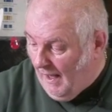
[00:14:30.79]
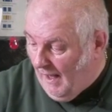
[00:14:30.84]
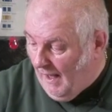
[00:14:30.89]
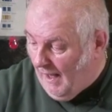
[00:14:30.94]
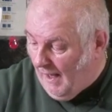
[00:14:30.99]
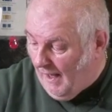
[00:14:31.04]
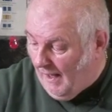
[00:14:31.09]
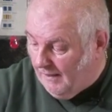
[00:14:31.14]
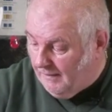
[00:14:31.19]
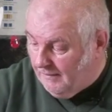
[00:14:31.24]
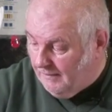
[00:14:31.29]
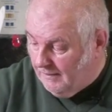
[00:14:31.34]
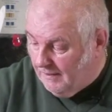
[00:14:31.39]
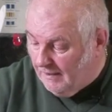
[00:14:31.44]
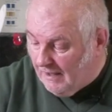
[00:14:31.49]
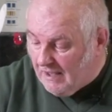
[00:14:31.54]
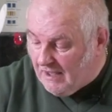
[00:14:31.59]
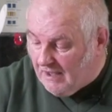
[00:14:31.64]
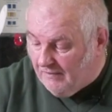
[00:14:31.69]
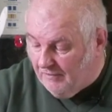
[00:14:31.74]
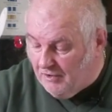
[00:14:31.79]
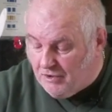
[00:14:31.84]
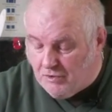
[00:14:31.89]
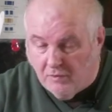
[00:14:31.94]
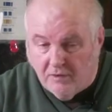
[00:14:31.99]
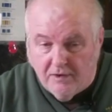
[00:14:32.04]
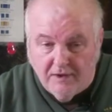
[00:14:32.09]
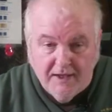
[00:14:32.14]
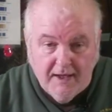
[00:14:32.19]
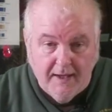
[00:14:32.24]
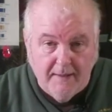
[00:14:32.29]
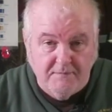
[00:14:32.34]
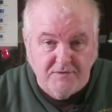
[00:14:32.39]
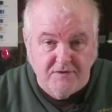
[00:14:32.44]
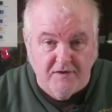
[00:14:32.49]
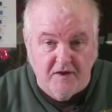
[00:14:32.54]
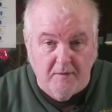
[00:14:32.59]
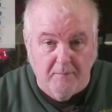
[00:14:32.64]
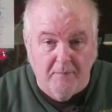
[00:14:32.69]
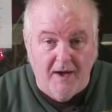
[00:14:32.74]
and the individual names
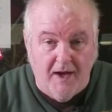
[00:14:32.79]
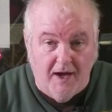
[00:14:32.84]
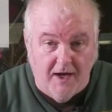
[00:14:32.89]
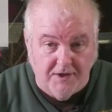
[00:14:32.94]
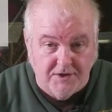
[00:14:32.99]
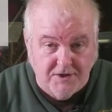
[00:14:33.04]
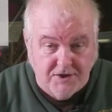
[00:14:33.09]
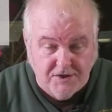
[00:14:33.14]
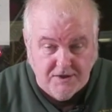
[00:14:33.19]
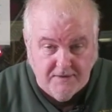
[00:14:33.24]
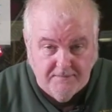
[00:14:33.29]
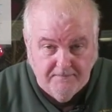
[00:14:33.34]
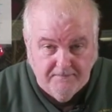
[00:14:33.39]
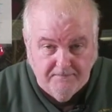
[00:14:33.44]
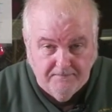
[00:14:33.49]
of the parts.